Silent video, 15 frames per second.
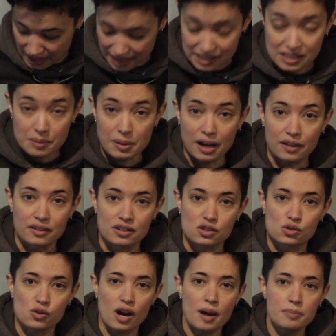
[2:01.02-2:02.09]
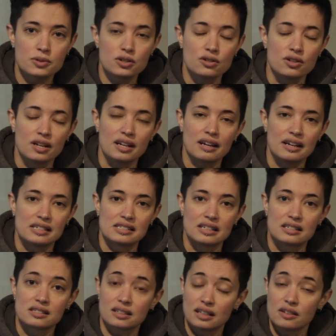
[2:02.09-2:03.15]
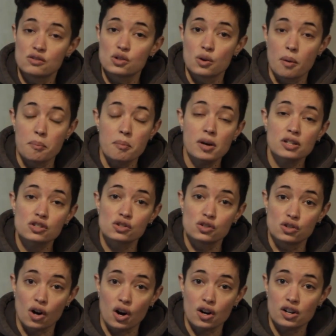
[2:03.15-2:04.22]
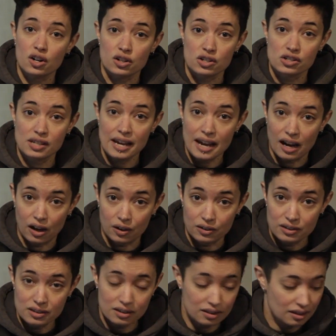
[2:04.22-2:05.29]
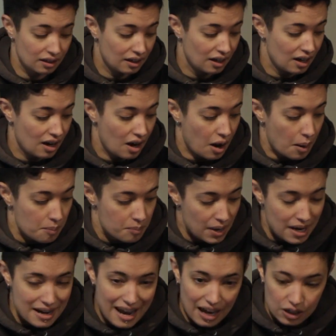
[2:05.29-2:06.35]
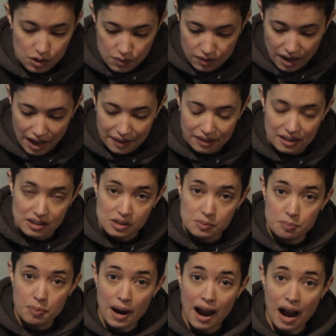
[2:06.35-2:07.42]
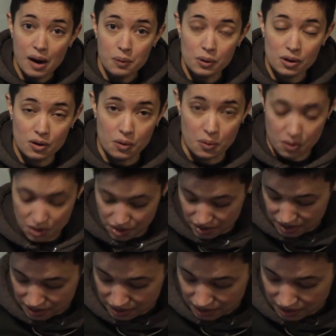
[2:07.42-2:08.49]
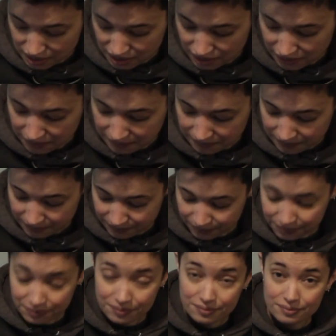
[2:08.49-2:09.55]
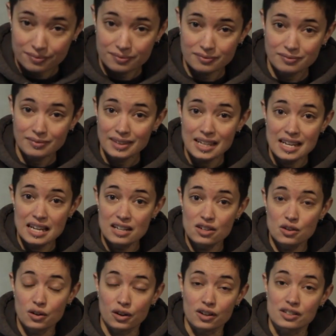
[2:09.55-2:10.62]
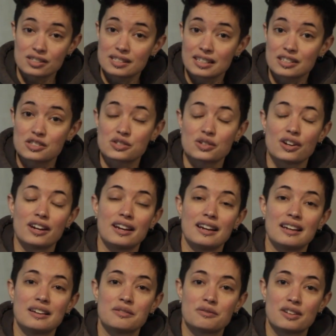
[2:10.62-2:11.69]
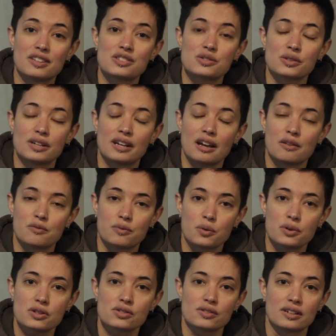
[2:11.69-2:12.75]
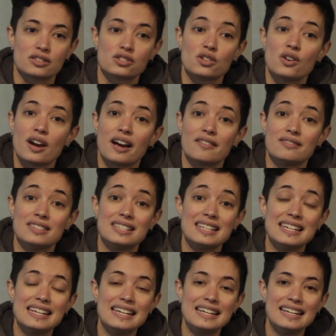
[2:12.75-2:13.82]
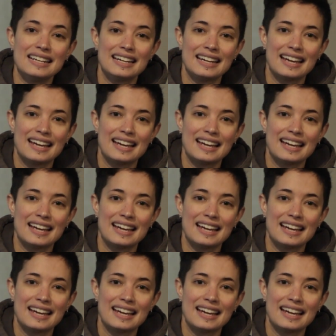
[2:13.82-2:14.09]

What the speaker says: nice about this drop tuning is it gives you a much darker sound, but now you've got this power chord in your 6th string, 5th string, and 4th string. So you have D,